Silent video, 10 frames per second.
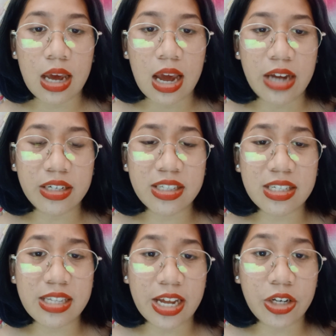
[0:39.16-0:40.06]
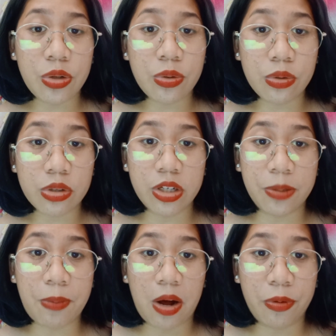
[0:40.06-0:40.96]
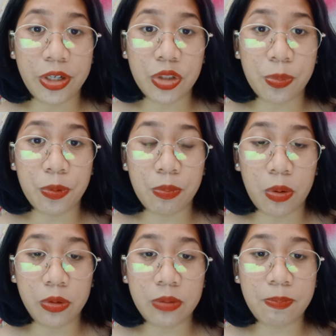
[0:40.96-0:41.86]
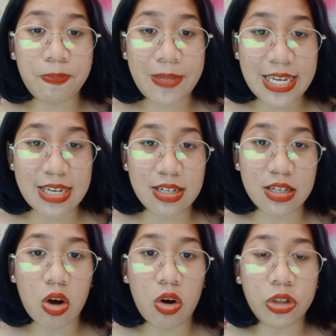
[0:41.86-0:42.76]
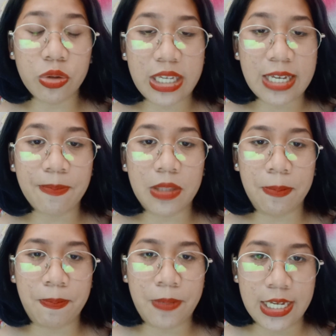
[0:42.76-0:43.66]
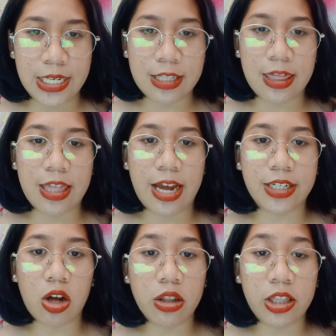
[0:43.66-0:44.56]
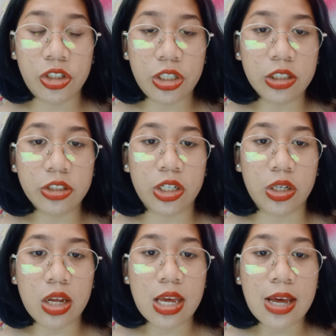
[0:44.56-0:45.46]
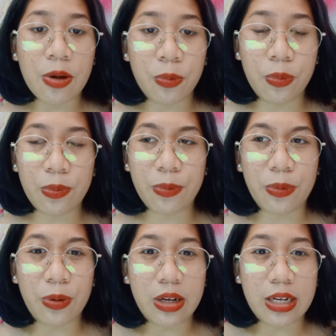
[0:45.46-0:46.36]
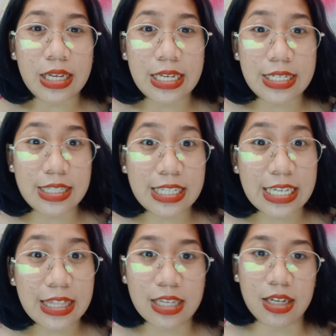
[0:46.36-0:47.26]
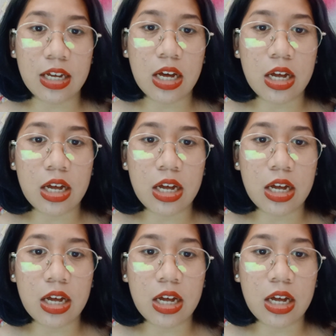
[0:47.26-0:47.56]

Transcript: instead use their power to promote peace or to keep the peace that the children w- is needing,